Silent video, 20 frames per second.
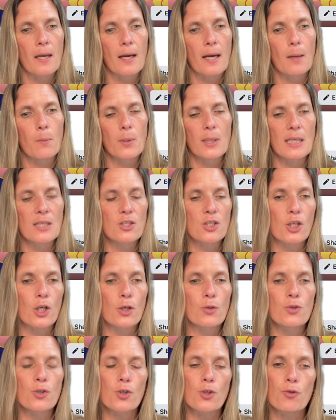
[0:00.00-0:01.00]
and we need to go
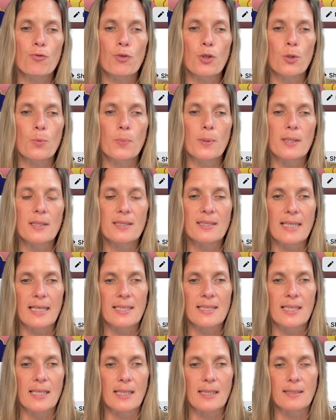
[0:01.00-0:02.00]
to group
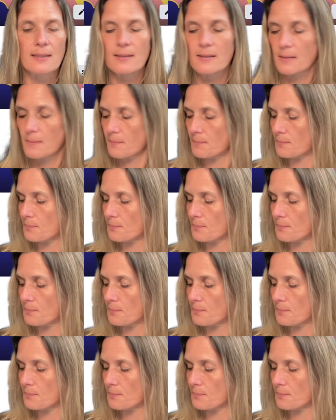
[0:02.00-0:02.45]
settings.